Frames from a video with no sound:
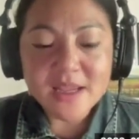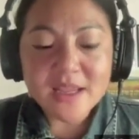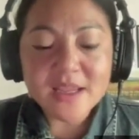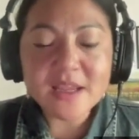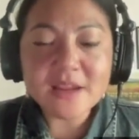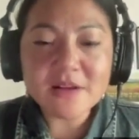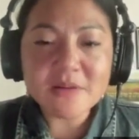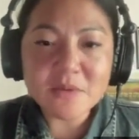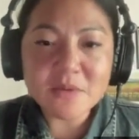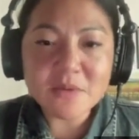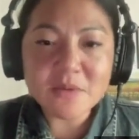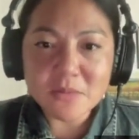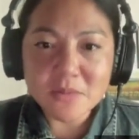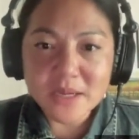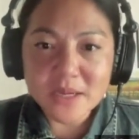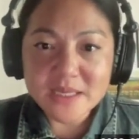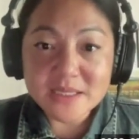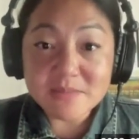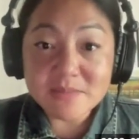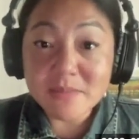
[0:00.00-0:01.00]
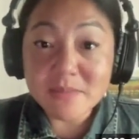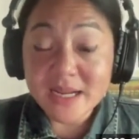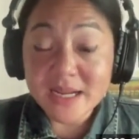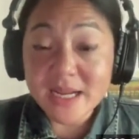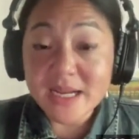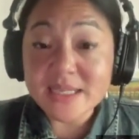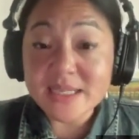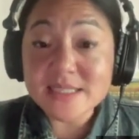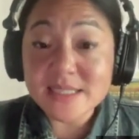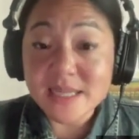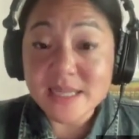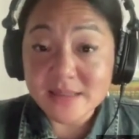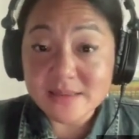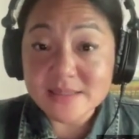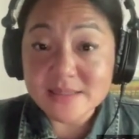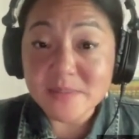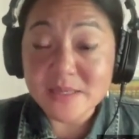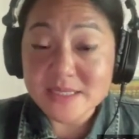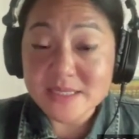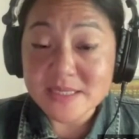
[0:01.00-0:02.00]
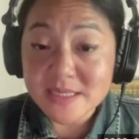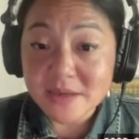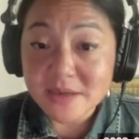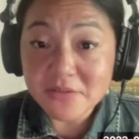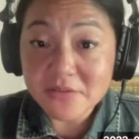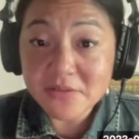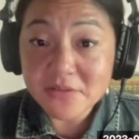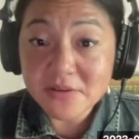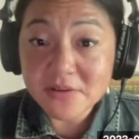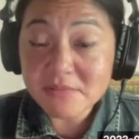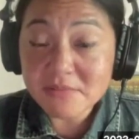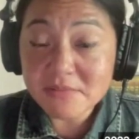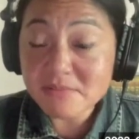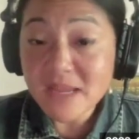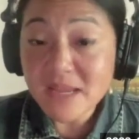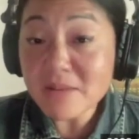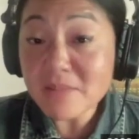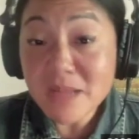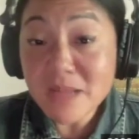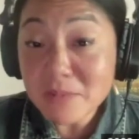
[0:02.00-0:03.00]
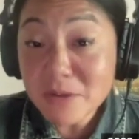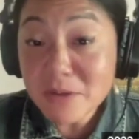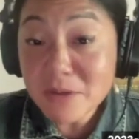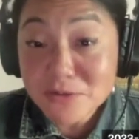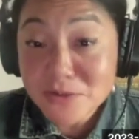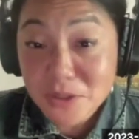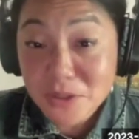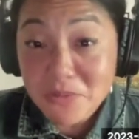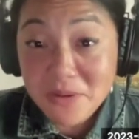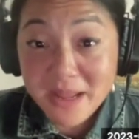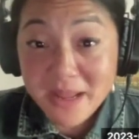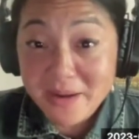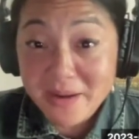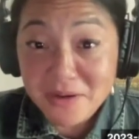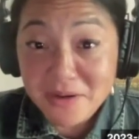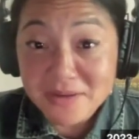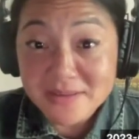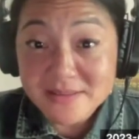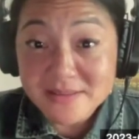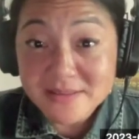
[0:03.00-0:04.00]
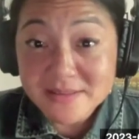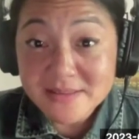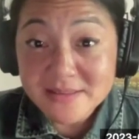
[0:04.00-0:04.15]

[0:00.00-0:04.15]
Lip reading: in what ways might I silence myself? And maybe you don't at all.